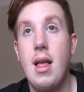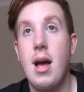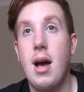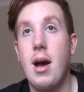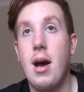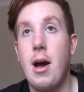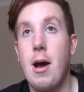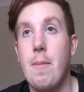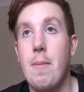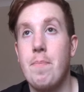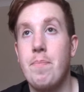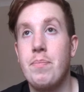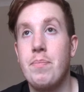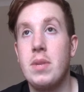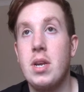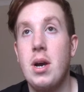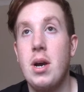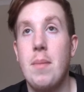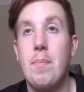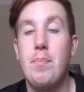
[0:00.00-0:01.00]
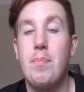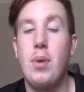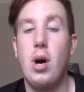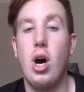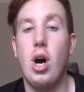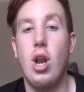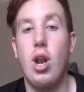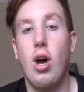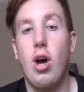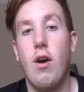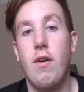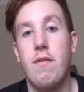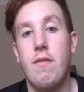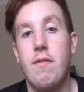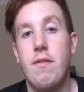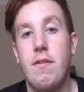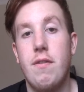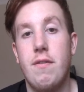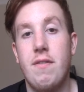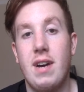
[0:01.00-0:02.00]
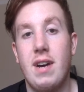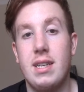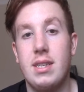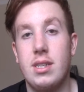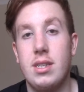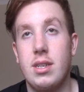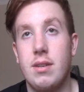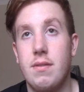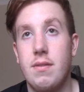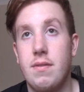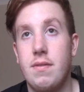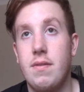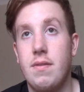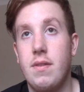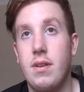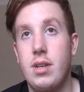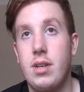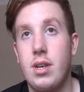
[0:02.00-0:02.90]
But a lot of fans of